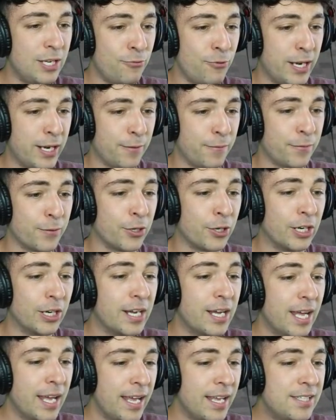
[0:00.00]
ready for.
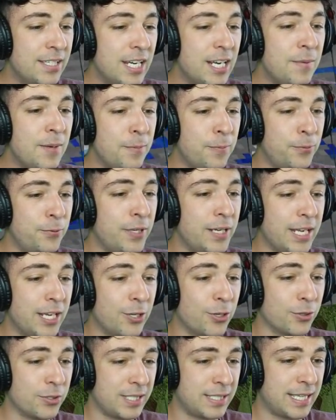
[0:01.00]
It's going to be pretty
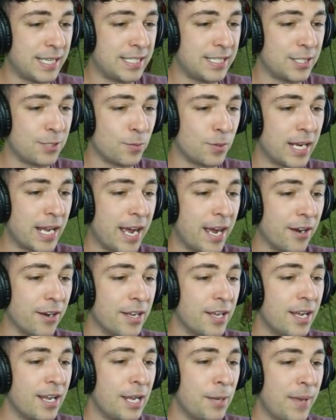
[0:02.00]
cool to test this one out.
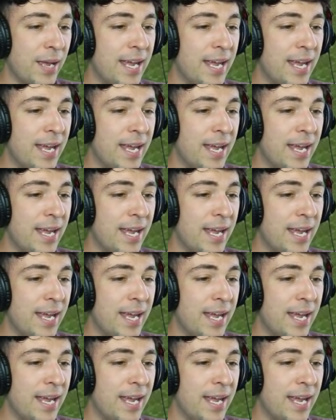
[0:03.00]
Let me